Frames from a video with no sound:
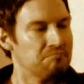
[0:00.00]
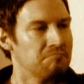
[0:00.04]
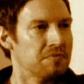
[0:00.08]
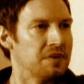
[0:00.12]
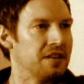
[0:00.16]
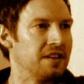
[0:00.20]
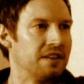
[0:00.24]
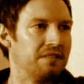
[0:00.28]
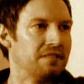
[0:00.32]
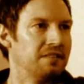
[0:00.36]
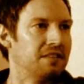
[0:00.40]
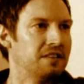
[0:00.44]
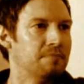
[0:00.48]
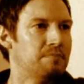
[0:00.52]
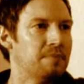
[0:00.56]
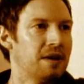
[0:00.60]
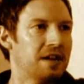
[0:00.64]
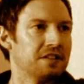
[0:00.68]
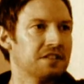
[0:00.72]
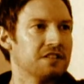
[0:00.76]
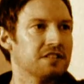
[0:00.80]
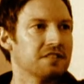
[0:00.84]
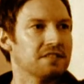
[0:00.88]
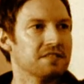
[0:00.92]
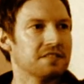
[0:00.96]
you know the
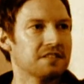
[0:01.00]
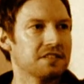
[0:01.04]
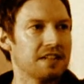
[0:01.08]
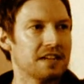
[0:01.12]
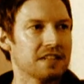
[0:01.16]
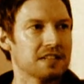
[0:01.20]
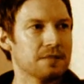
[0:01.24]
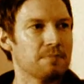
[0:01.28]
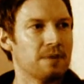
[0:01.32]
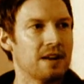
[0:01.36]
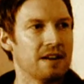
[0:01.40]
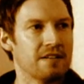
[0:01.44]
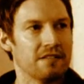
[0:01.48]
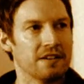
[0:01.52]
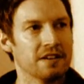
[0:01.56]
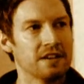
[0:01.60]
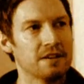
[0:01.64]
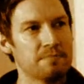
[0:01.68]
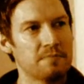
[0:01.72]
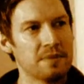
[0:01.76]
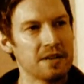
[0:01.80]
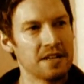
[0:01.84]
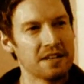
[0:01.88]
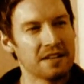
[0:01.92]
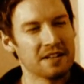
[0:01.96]
best sax player I
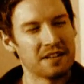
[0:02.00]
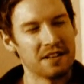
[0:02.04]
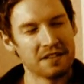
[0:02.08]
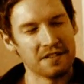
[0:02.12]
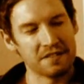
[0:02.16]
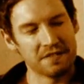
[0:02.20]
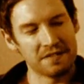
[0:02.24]
could be kind